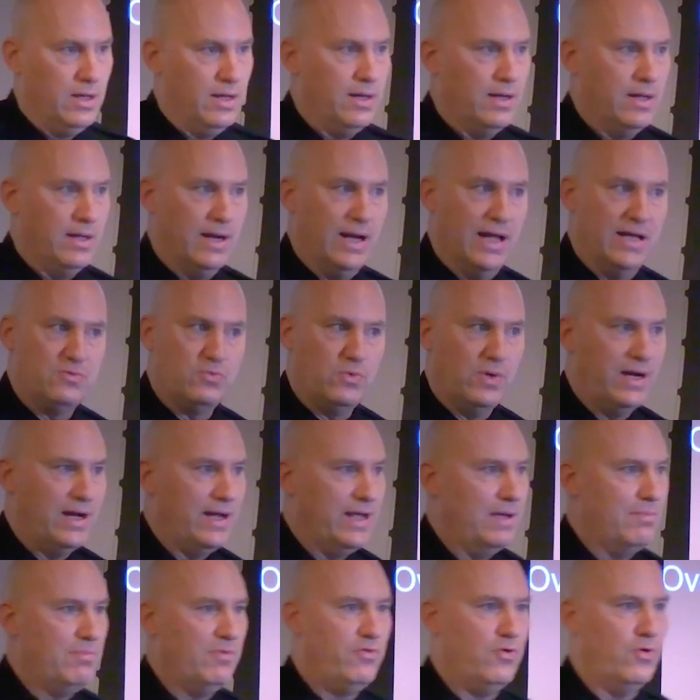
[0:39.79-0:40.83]
And as when I
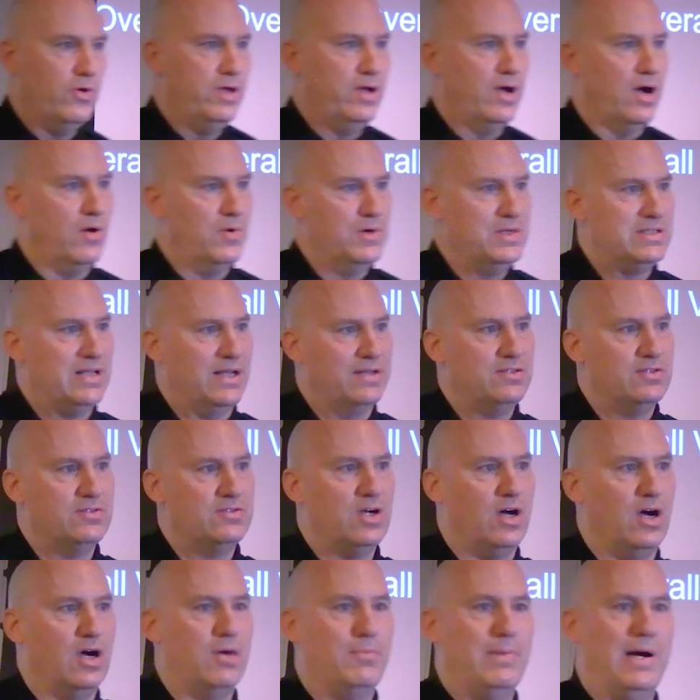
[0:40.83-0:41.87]
get before you, I always like to
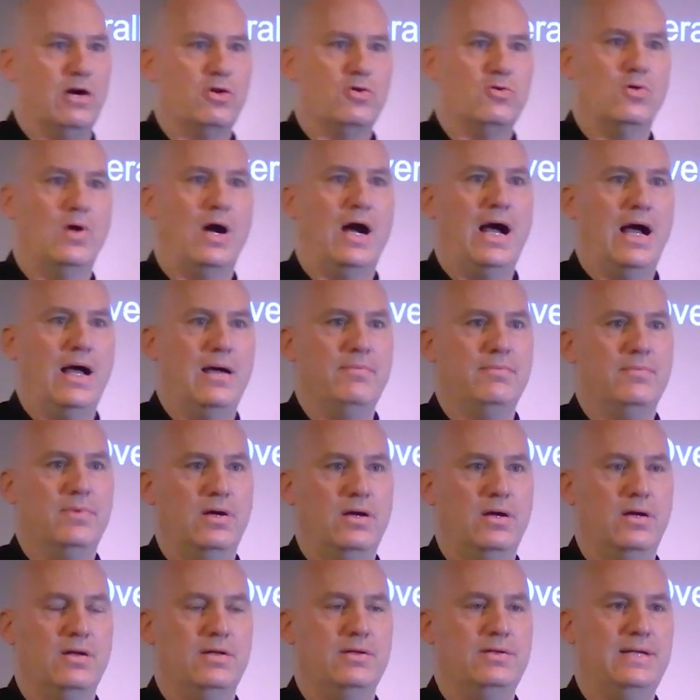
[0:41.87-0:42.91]
talk about
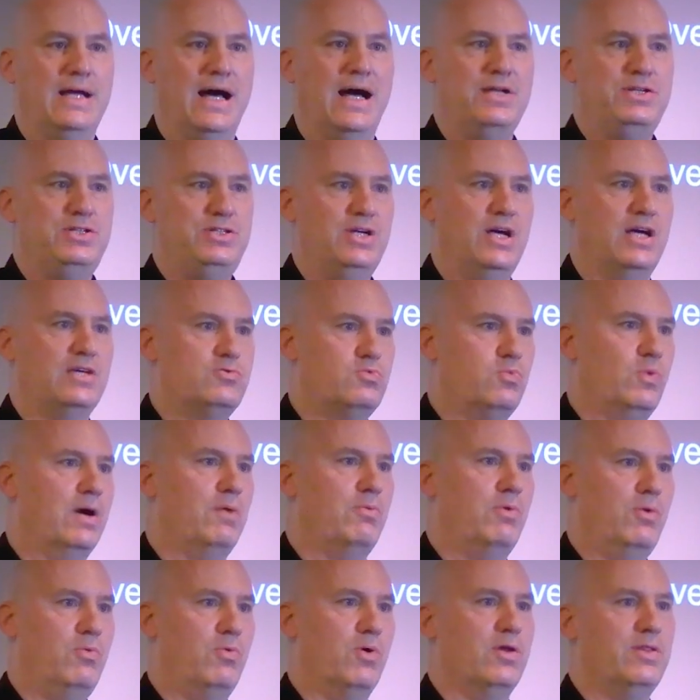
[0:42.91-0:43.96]
crime, not just where
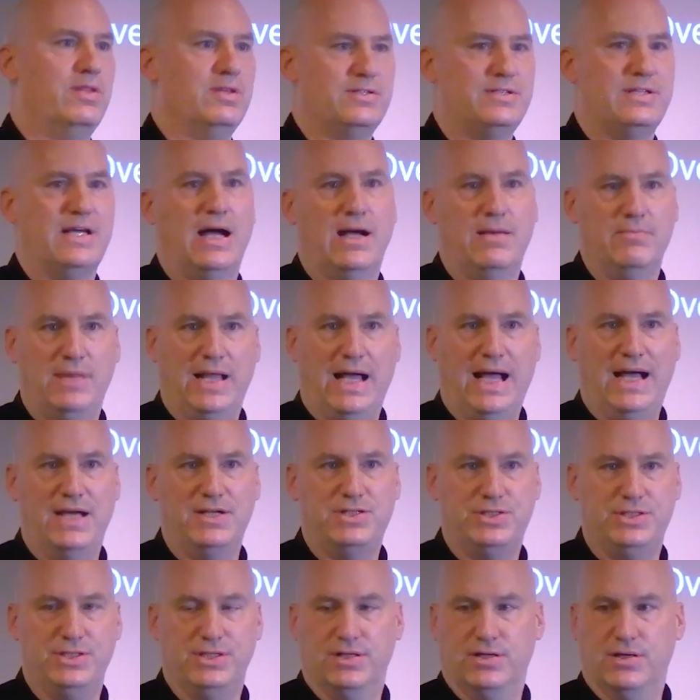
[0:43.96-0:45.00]
we were this time
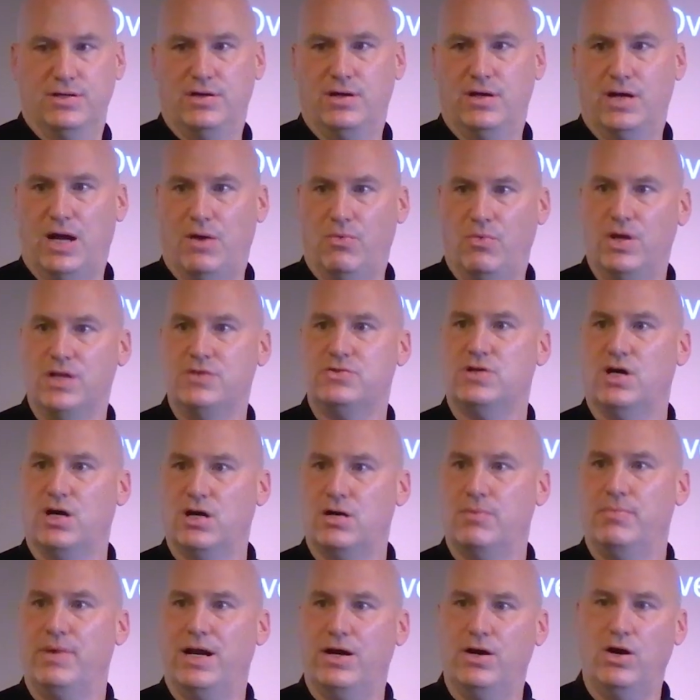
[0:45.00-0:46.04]
last year. I want to talk
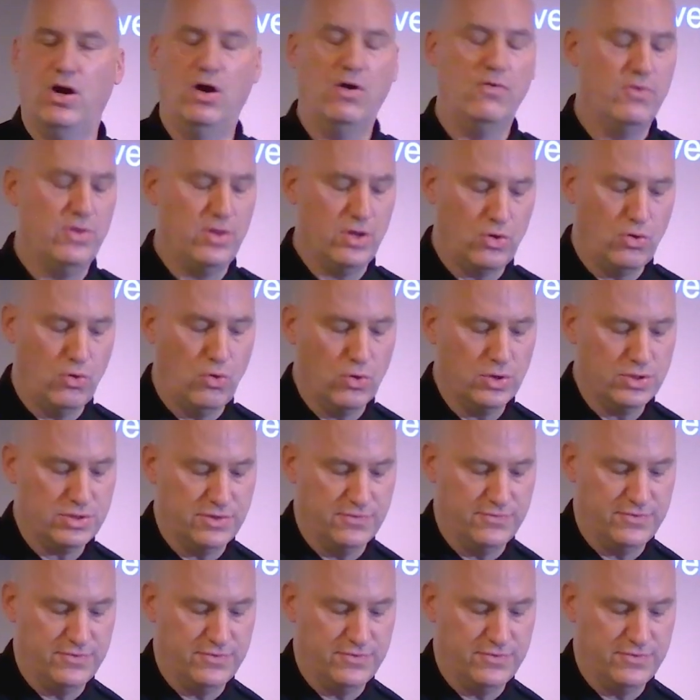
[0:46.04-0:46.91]
about it over the course of